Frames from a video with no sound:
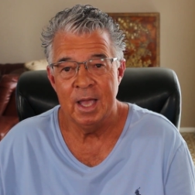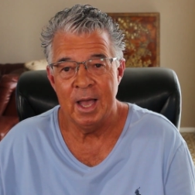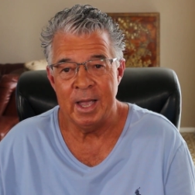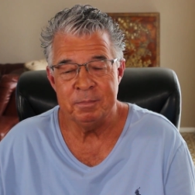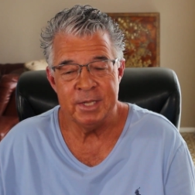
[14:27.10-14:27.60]

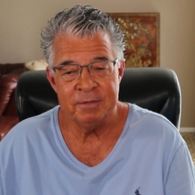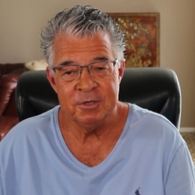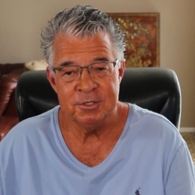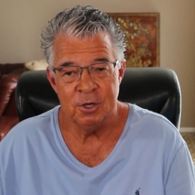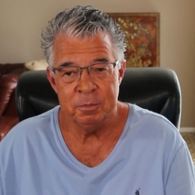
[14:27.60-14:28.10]
I'm
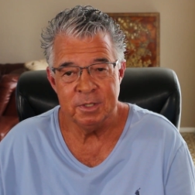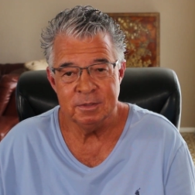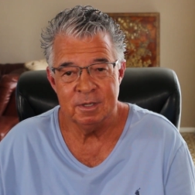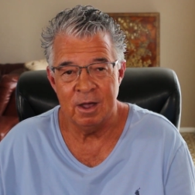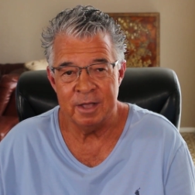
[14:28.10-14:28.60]
David Tomen,
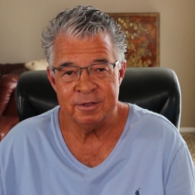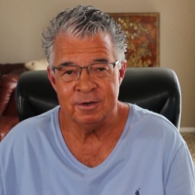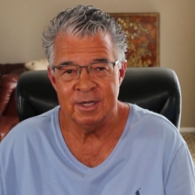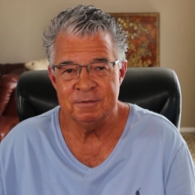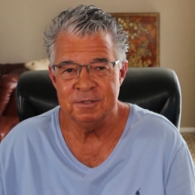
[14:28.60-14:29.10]
author
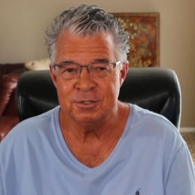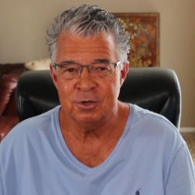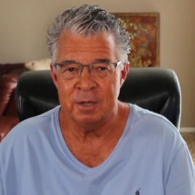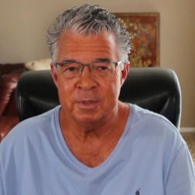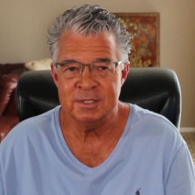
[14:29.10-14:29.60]
of
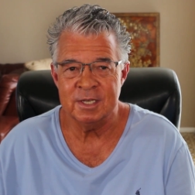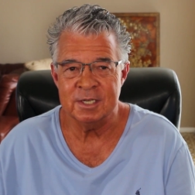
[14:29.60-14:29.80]
Nootropics